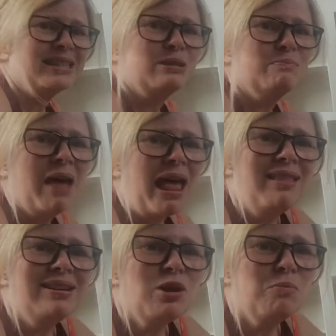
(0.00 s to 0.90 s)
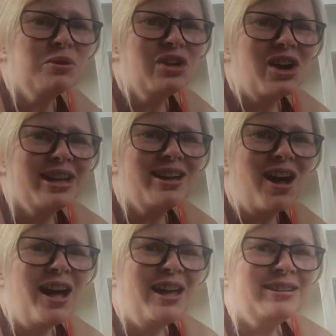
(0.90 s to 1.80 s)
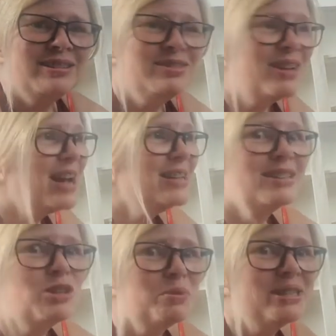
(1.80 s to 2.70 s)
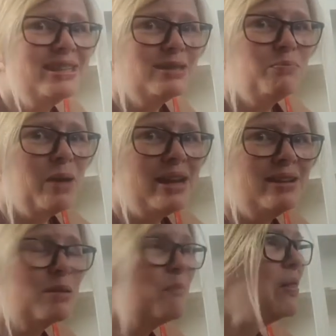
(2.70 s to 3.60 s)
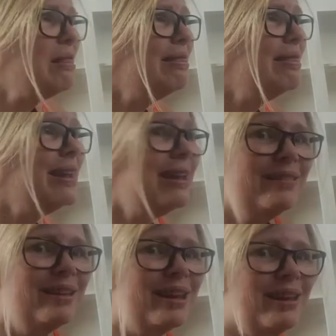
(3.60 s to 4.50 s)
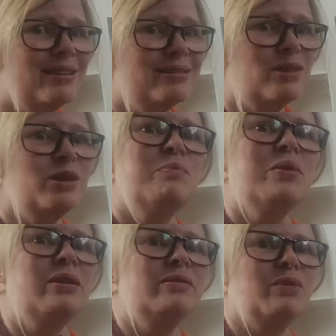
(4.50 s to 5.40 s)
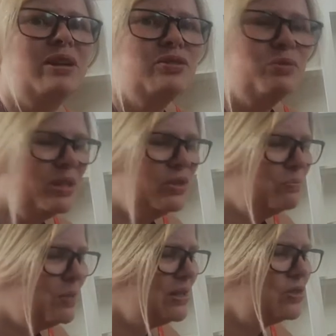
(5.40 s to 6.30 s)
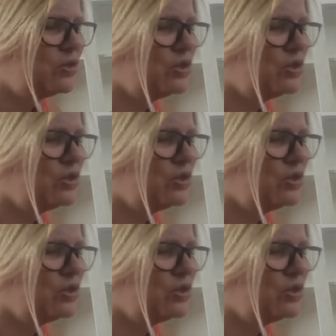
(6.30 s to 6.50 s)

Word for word: smell is almost already gone, you guys. It's almost dissipated completely, and it's only been, what, 20 minutes or